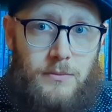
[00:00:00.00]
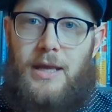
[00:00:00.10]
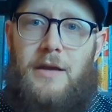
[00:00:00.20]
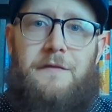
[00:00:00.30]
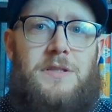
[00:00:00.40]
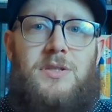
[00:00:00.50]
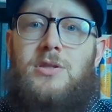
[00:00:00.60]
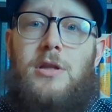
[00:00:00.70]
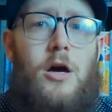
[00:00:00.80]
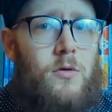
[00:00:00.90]
If it's
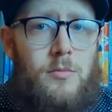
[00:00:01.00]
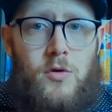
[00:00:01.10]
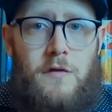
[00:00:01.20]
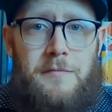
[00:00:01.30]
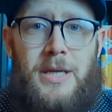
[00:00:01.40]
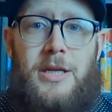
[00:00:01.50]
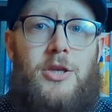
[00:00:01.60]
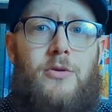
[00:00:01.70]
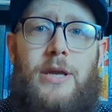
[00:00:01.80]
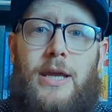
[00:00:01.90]
slower movement and
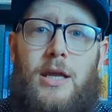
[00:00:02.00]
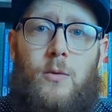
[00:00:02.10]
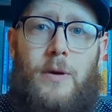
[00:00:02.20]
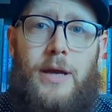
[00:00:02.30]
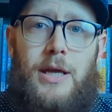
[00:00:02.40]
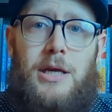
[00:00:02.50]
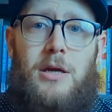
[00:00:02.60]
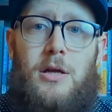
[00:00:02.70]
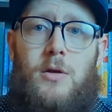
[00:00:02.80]
you can get away